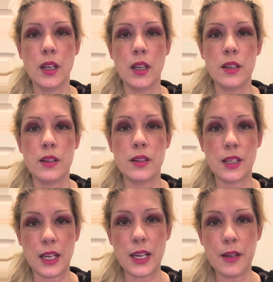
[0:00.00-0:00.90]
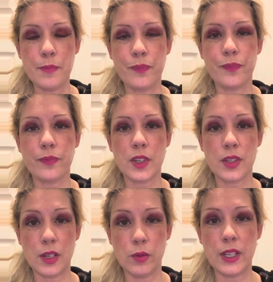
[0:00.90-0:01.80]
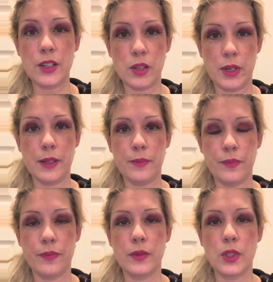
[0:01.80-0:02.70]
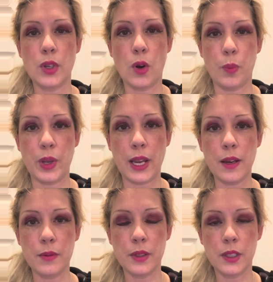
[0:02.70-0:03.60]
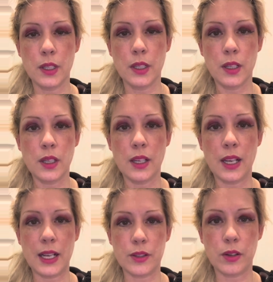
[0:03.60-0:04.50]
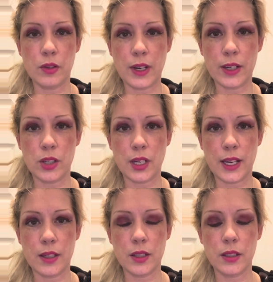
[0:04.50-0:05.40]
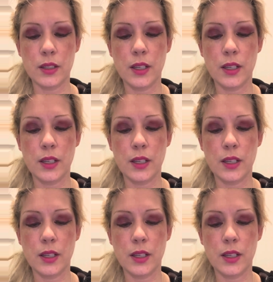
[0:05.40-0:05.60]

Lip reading: See what they're doing, copy, and congratulate.